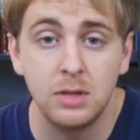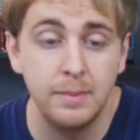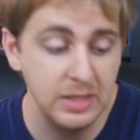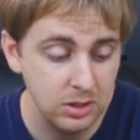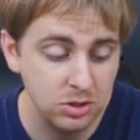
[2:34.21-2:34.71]

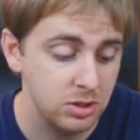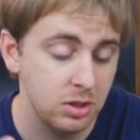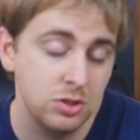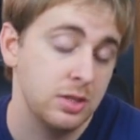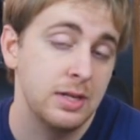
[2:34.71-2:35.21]
I mean, there's
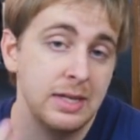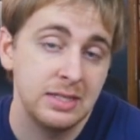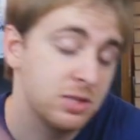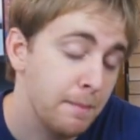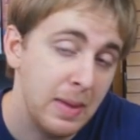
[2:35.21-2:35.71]
there's
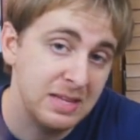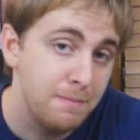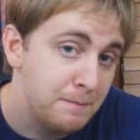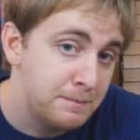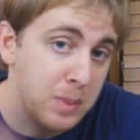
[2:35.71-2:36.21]
it's it's
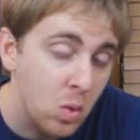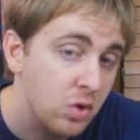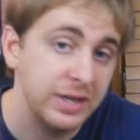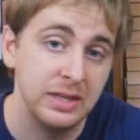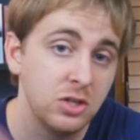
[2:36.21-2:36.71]

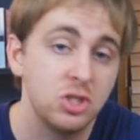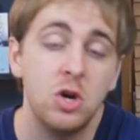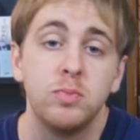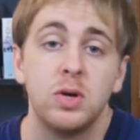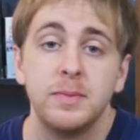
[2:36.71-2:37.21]
boring. There's
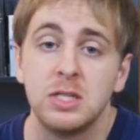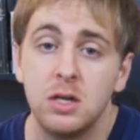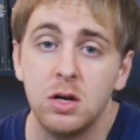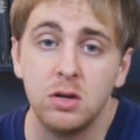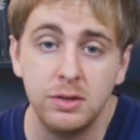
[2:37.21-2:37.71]
no premise
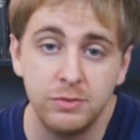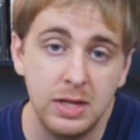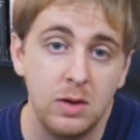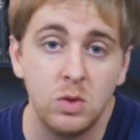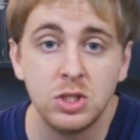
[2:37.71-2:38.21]
at all, and for
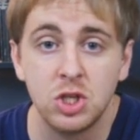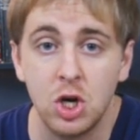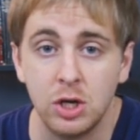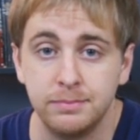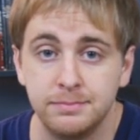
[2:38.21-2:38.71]
that one
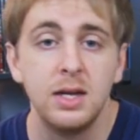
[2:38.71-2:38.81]
star.